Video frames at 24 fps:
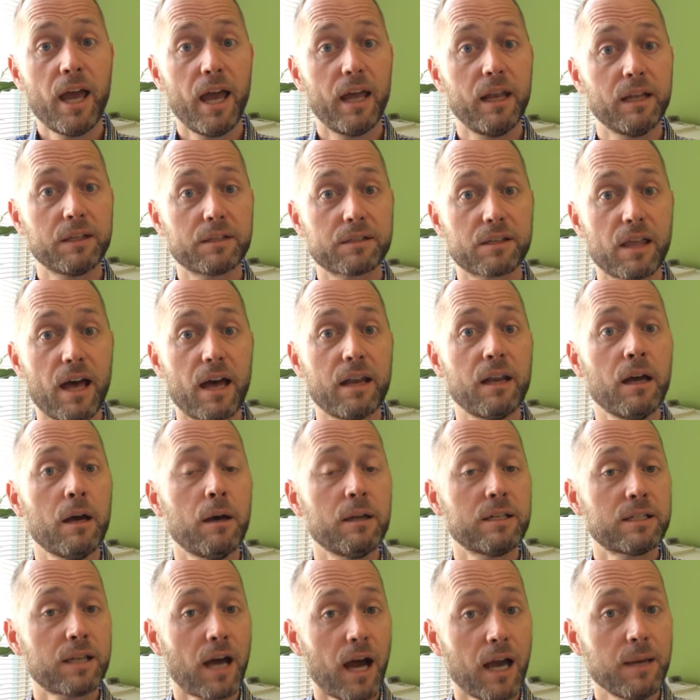And it's that
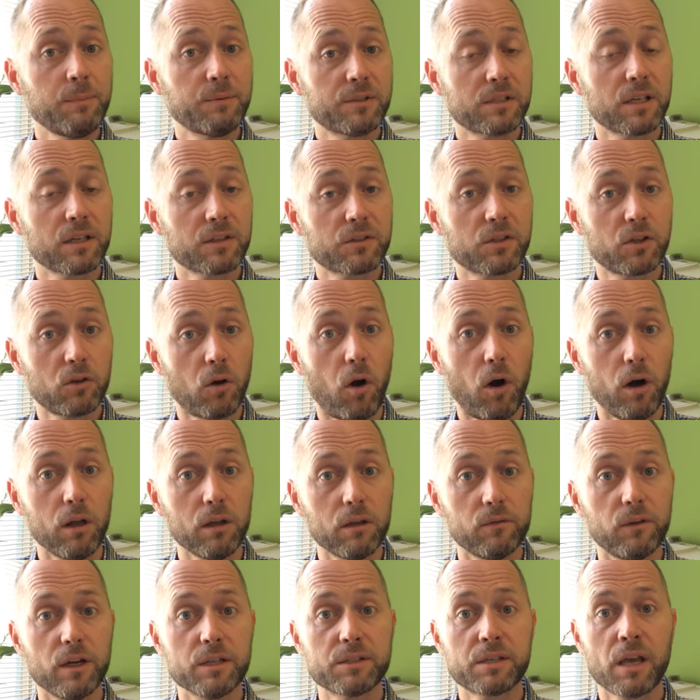type 6 in all
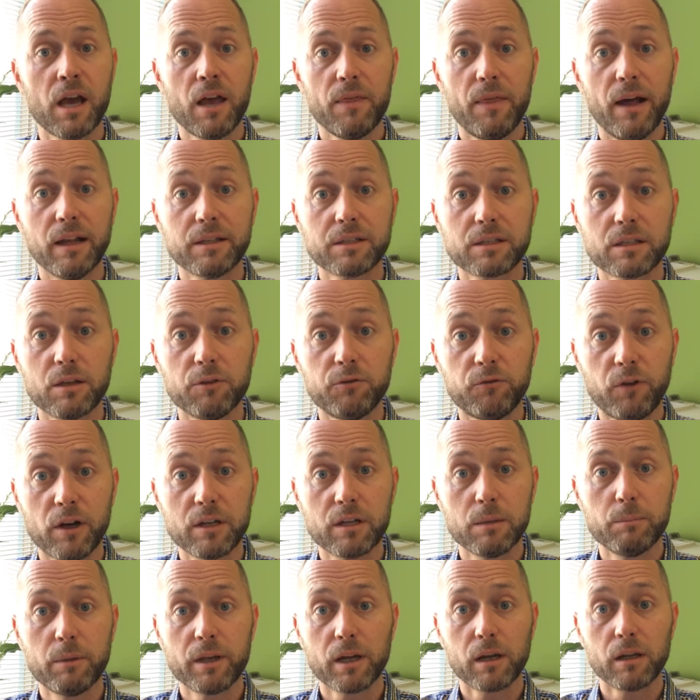of us, that's the
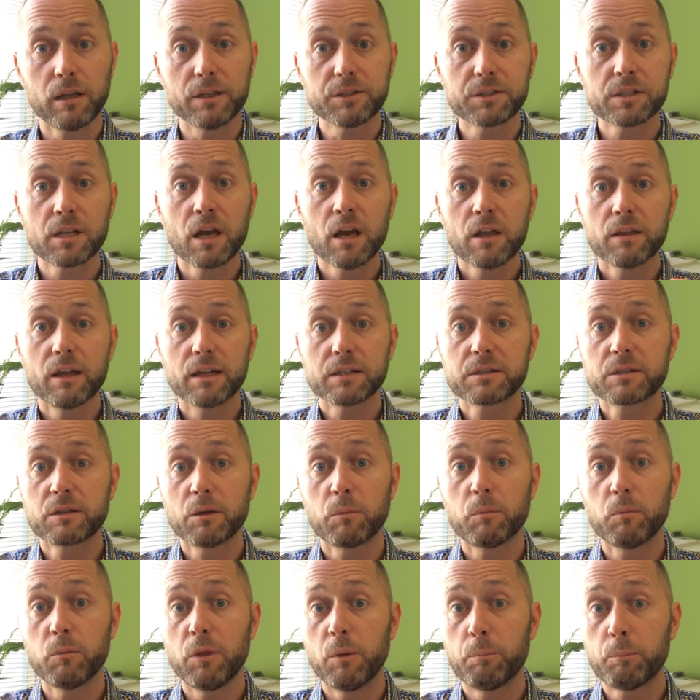fundamentalist. That's the
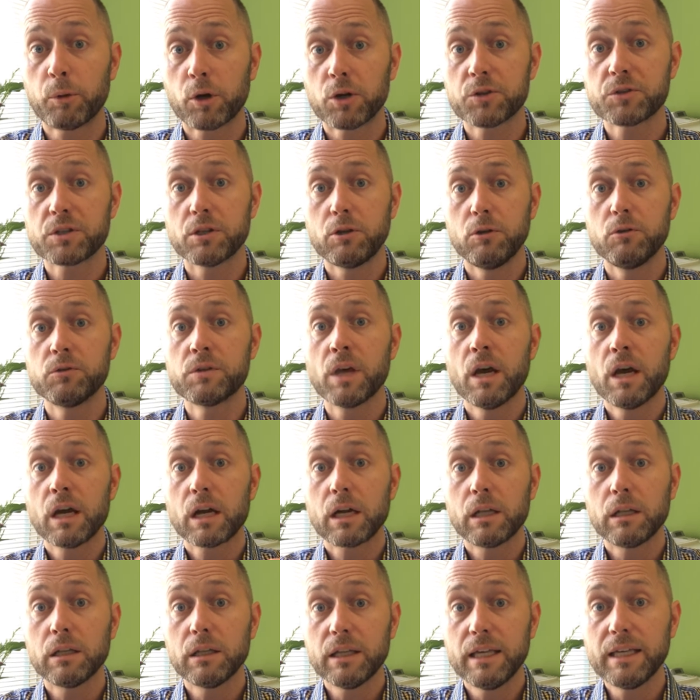person who's
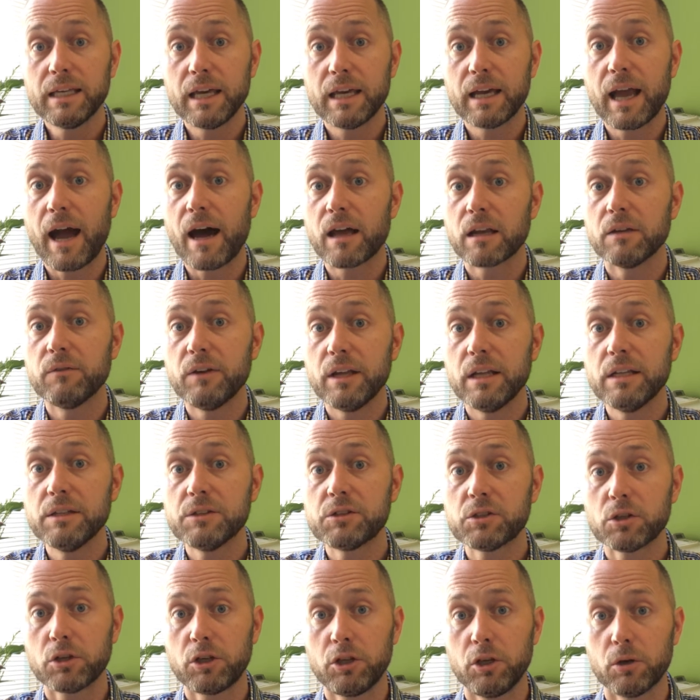clinging out of
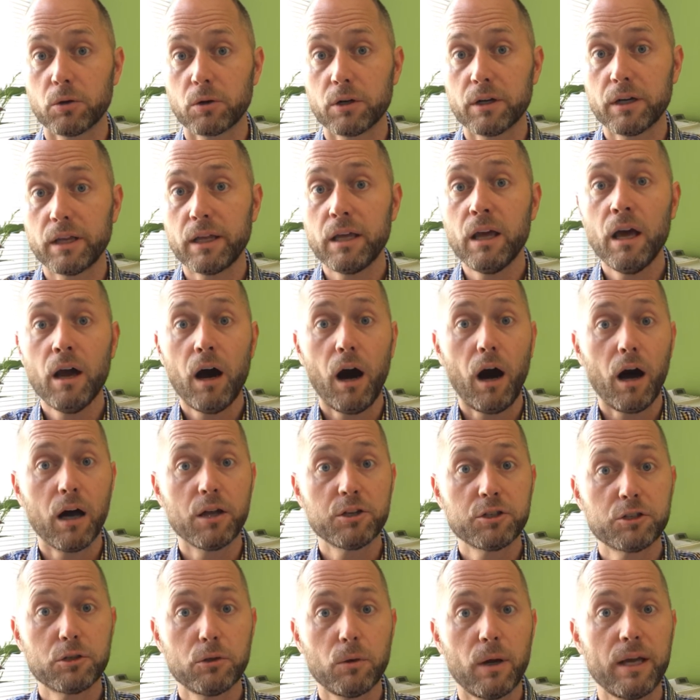insecurity
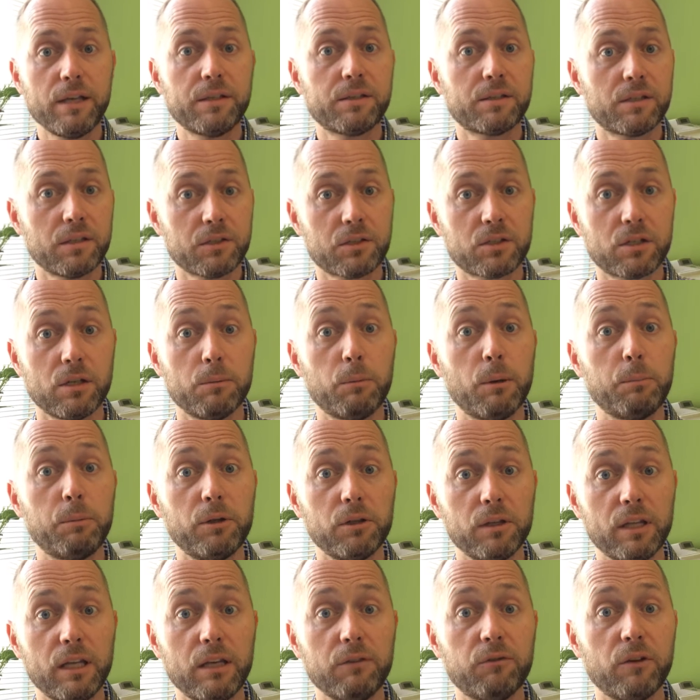onto a system, a
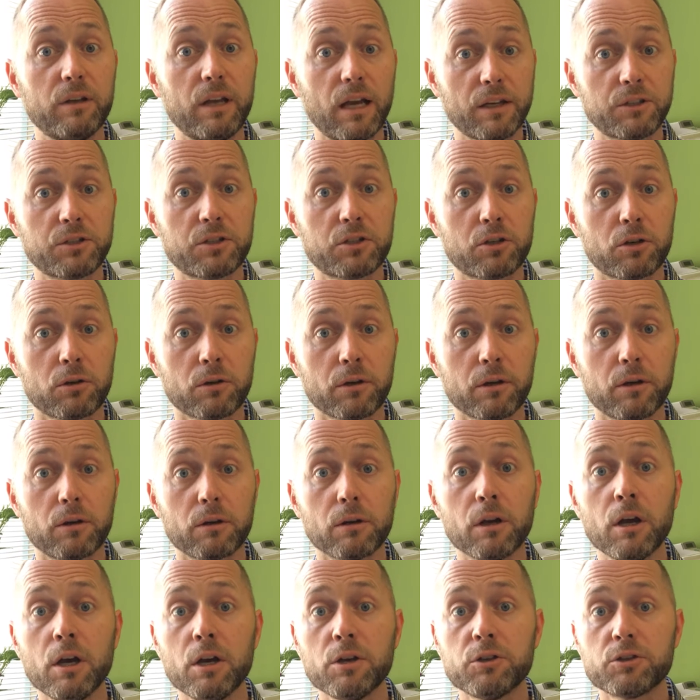belief, an
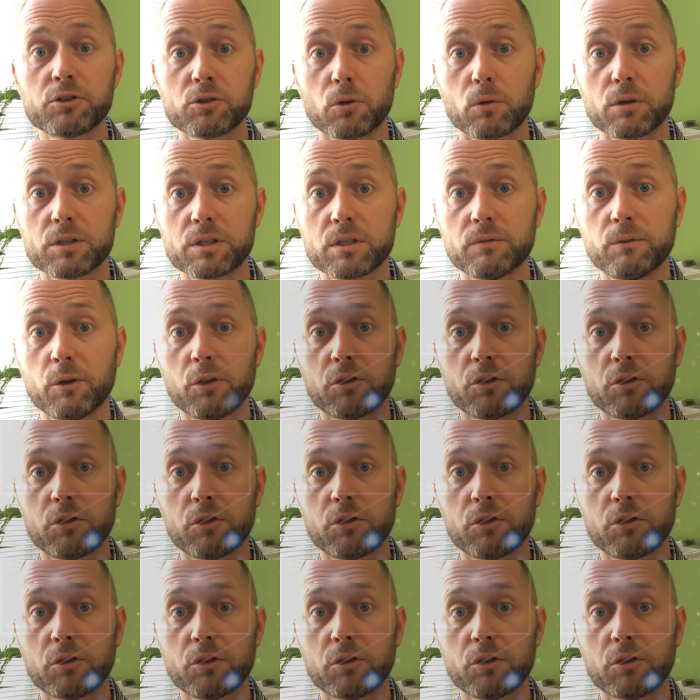exterior source of